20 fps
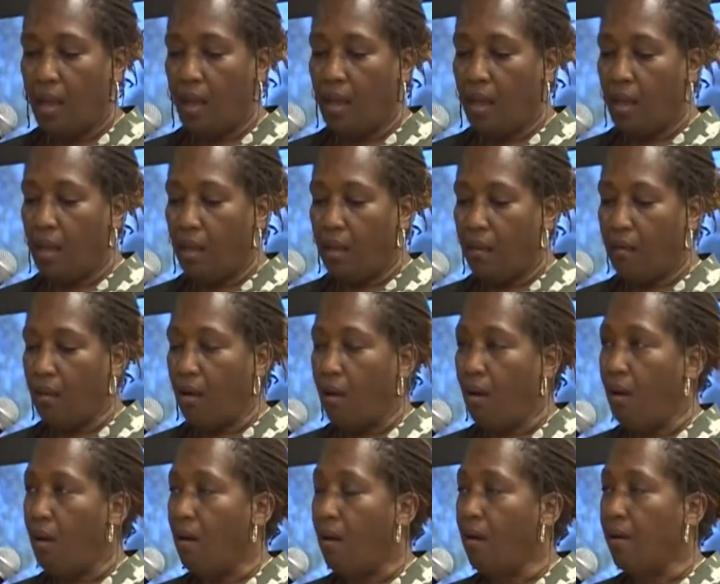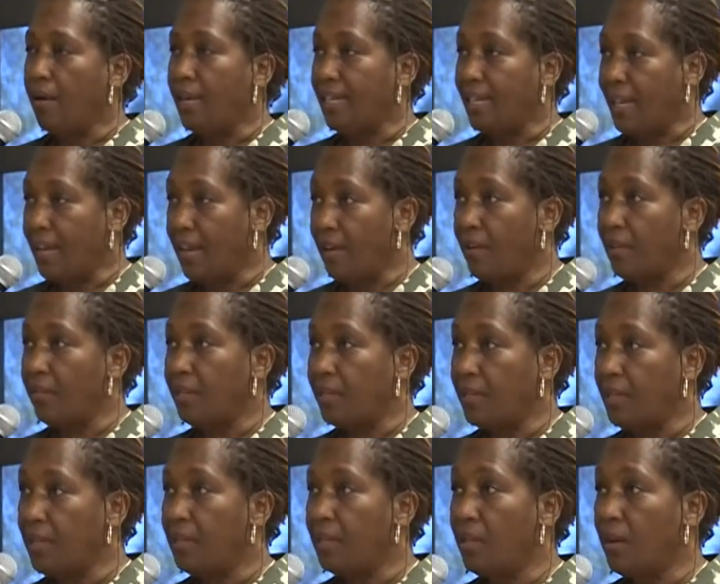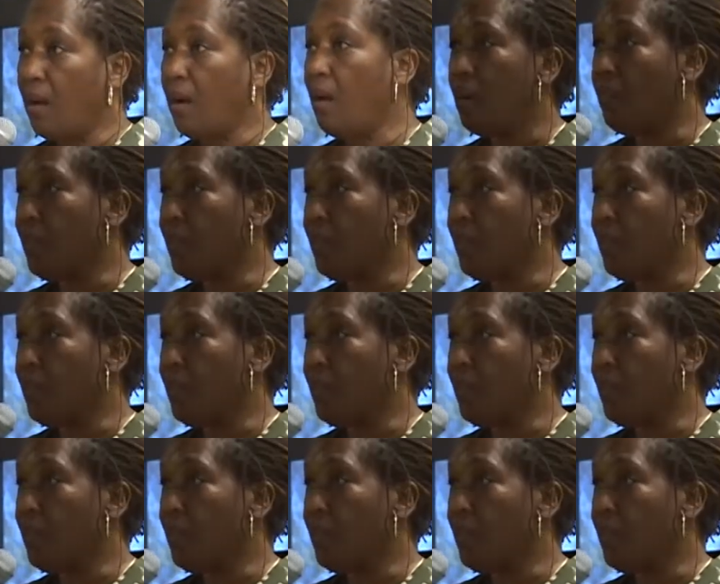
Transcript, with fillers: uh, are inherent within our